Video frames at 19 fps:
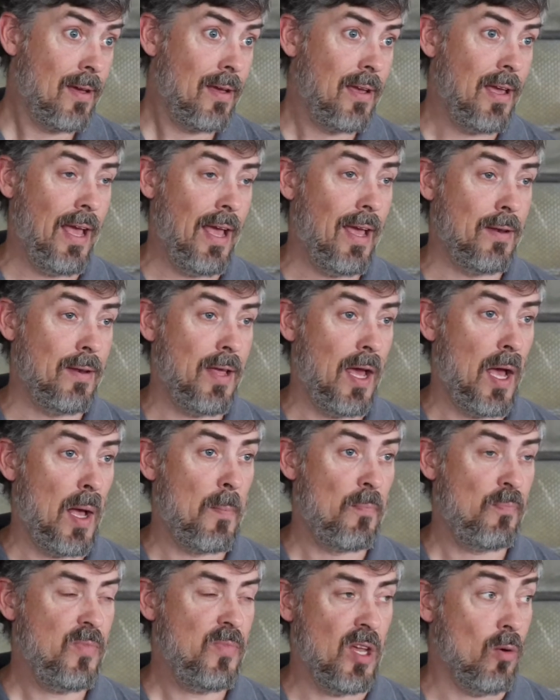And,
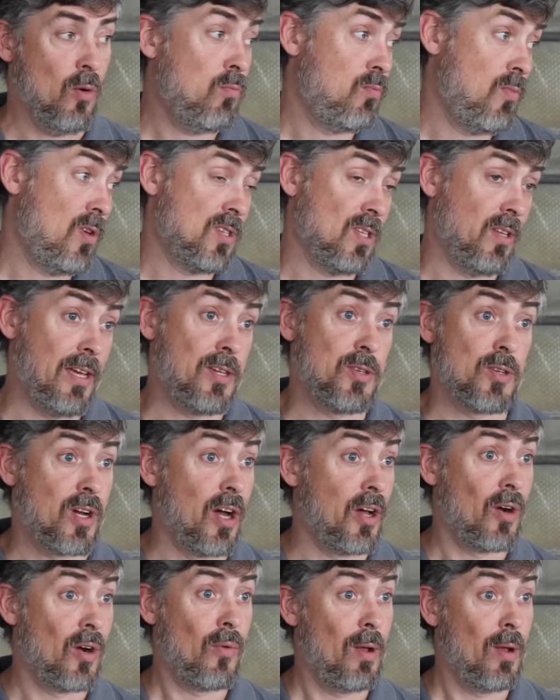there's a laser
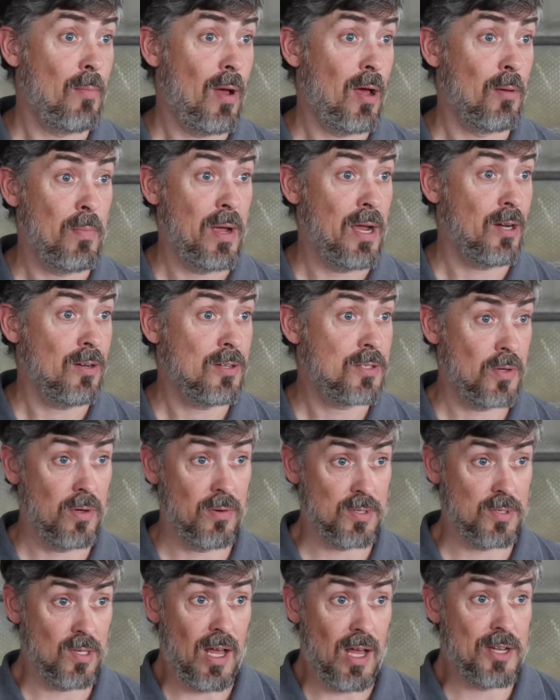cutter at Red Mountain Maker, so it
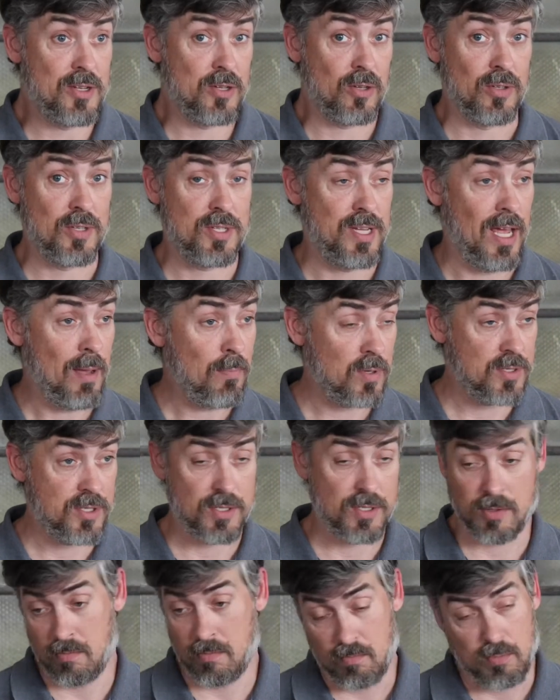was a logical step. Let's
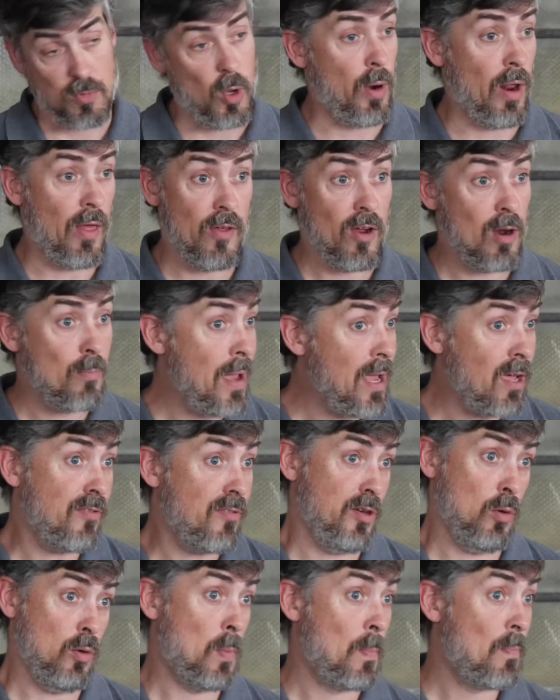just go down there and make a
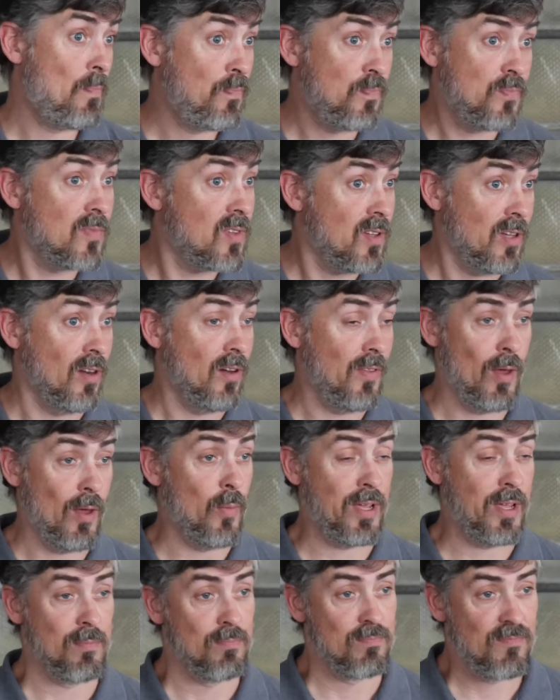few. And then
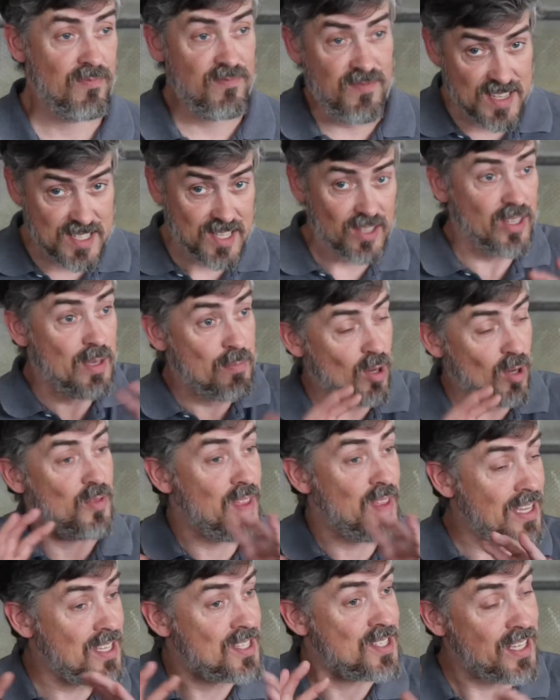we can physically put
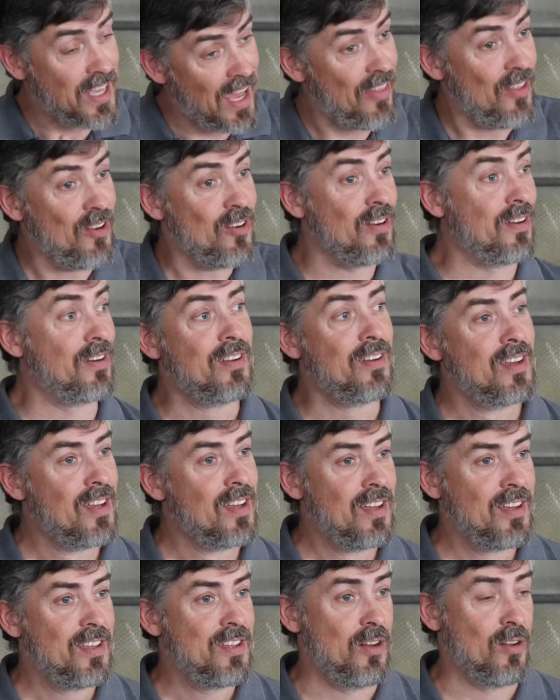things together and,
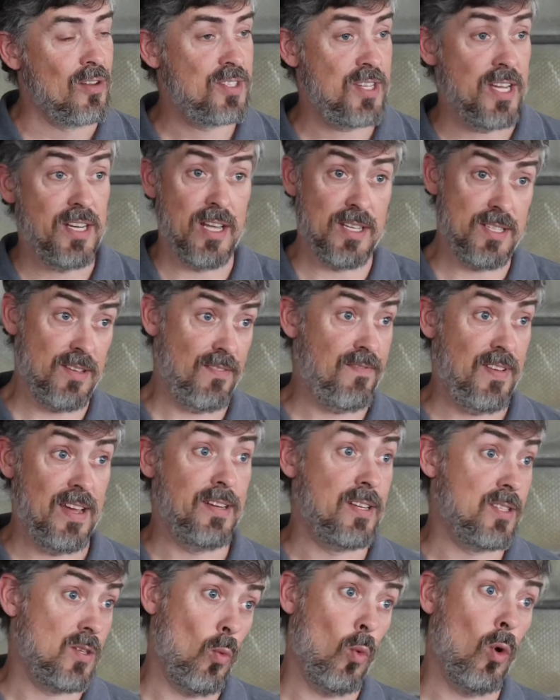see, does it fit,
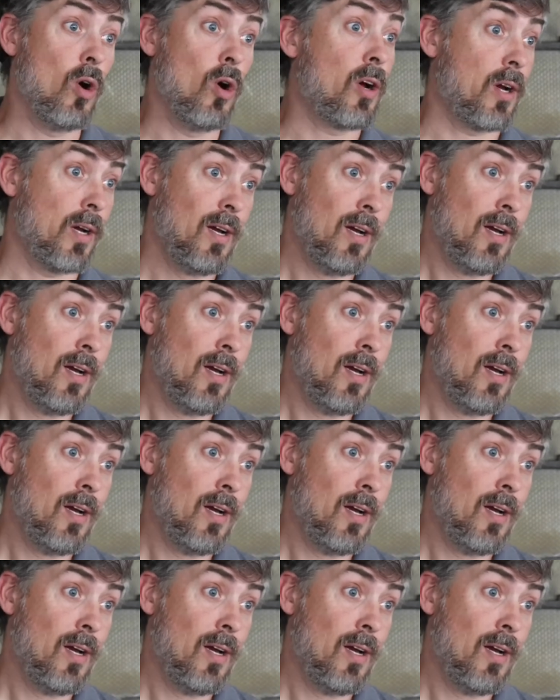does it work?